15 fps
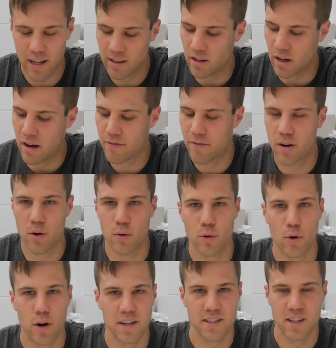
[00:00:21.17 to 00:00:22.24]
and life
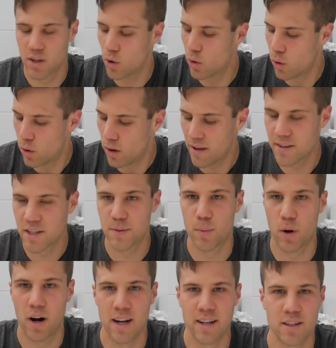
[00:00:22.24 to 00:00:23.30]
requires the core and the
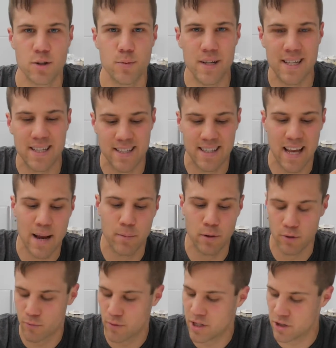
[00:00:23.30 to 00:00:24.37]
spine to be
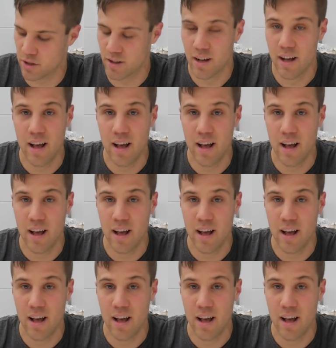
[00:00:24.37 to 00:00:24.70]
stable and rigid.